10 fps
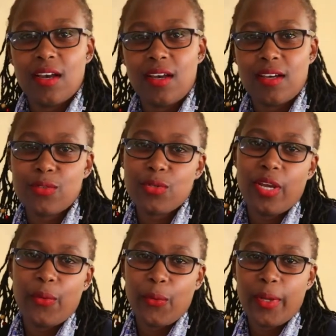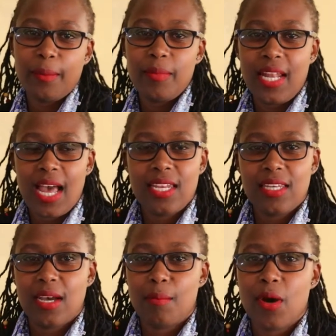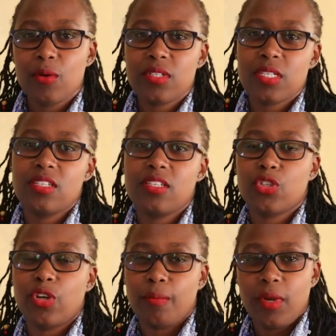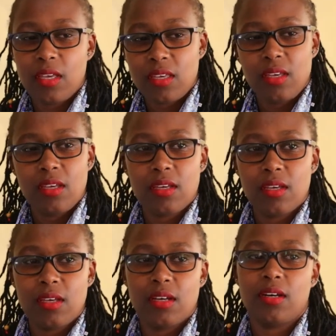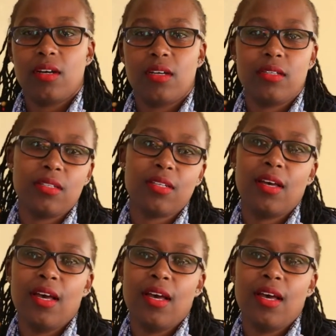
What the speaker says: Today we will be learning about decision making, and